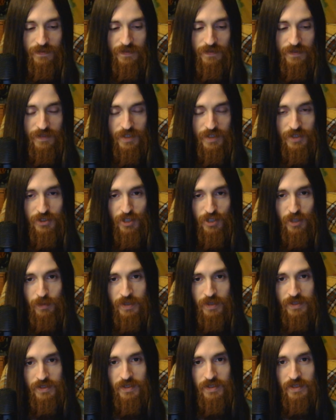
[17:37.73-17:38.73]

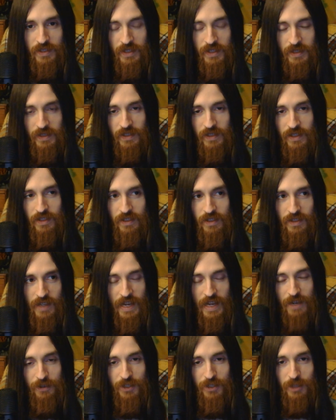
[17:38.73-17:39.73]
determines the
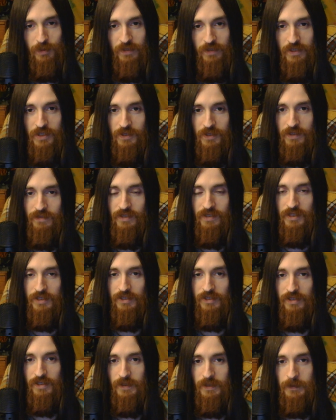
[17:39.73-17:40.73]
outcome of the universe.